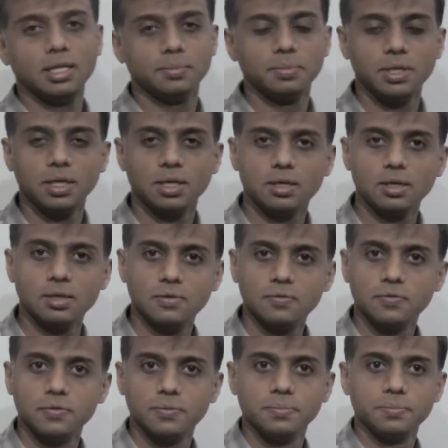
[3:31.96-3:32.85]
elliptic curve.
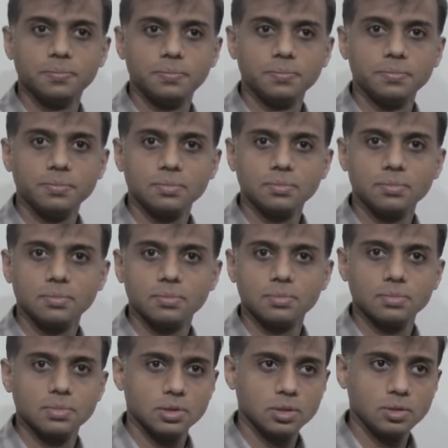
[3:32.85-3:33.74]

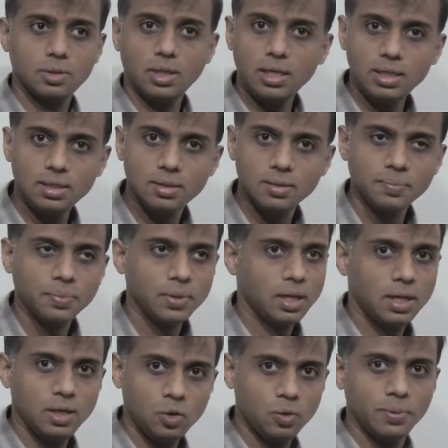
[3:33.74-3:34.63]
Right?
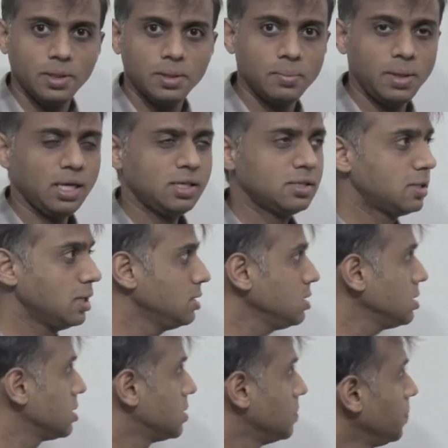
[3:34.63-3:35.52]
I hope it makes
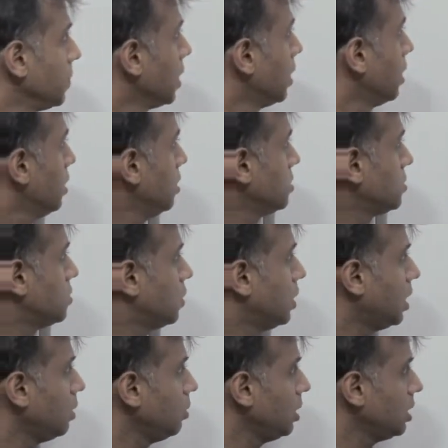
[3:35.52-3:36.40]
sense. So
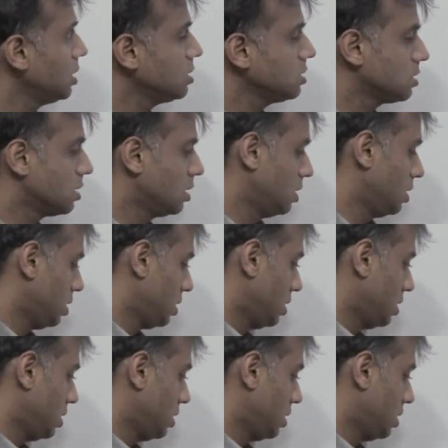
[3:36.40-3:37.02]
now let us